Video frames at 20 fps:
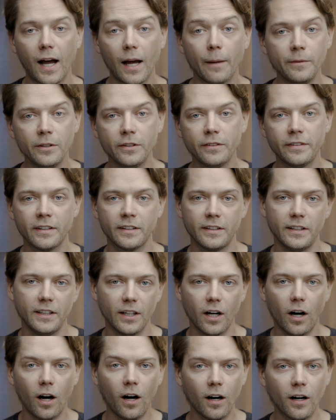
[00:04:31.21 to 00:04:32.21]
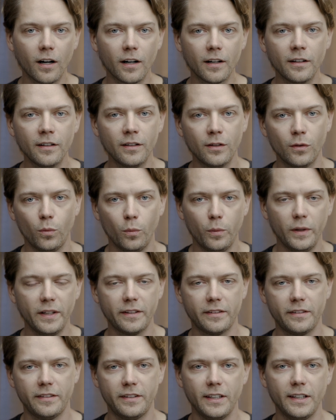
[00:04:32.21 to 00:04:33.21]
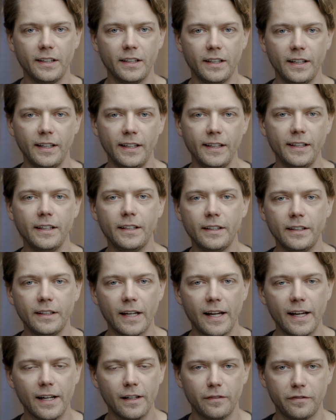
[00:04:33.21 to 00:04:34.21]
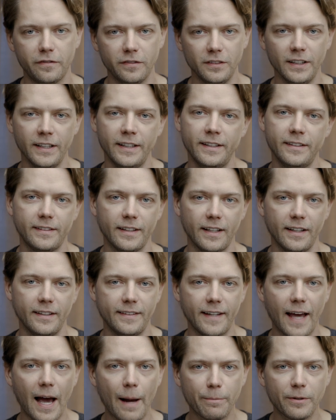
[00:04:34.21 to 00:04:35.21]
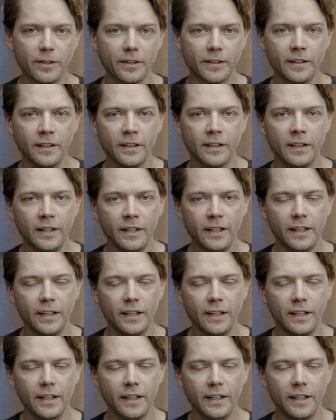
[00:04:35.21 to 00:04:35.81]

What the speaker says: I'm using the R with the EF lens adapter,